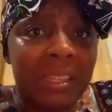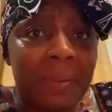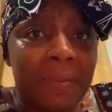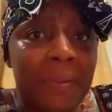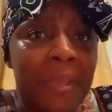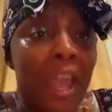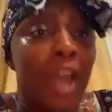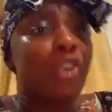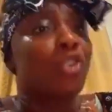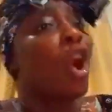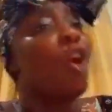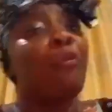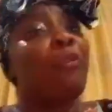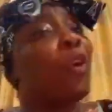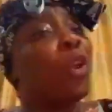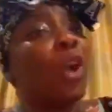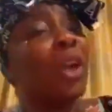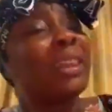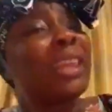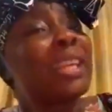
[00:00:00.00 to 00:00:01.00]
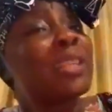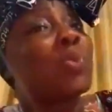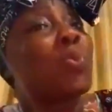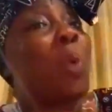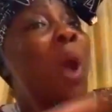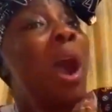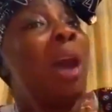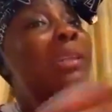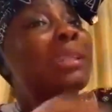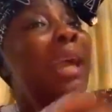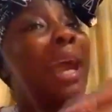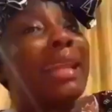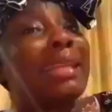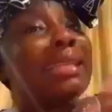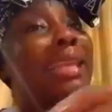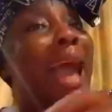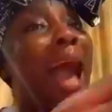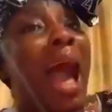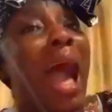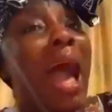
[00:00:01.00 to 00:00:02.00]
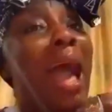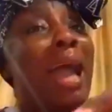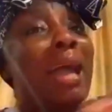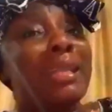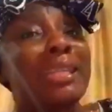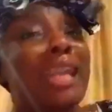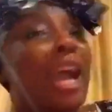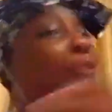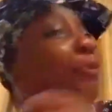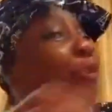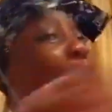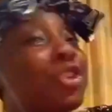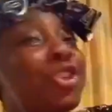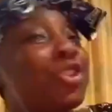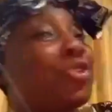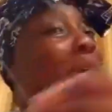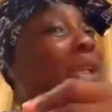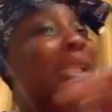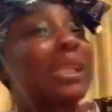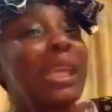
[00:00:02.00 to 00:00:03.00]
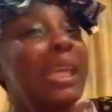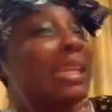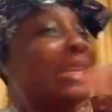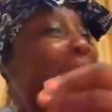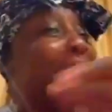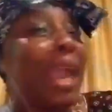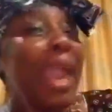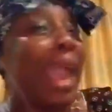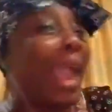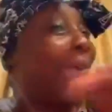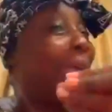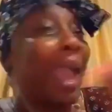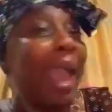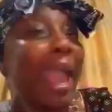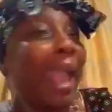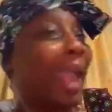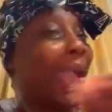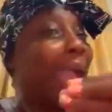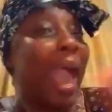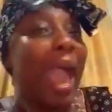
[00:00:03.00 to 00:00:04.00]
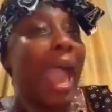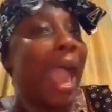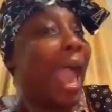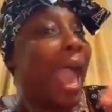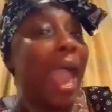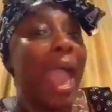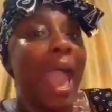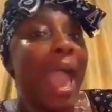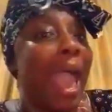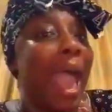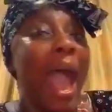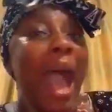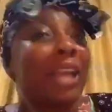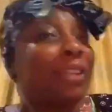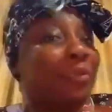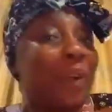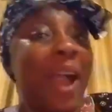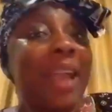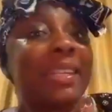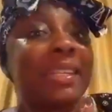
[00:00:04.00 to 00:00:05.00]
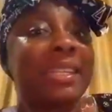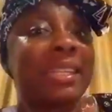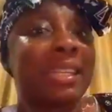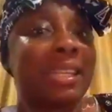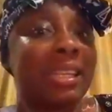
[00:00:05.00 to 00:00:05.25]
Don't follow this world and their, their frustration uh, uh, uh, advice.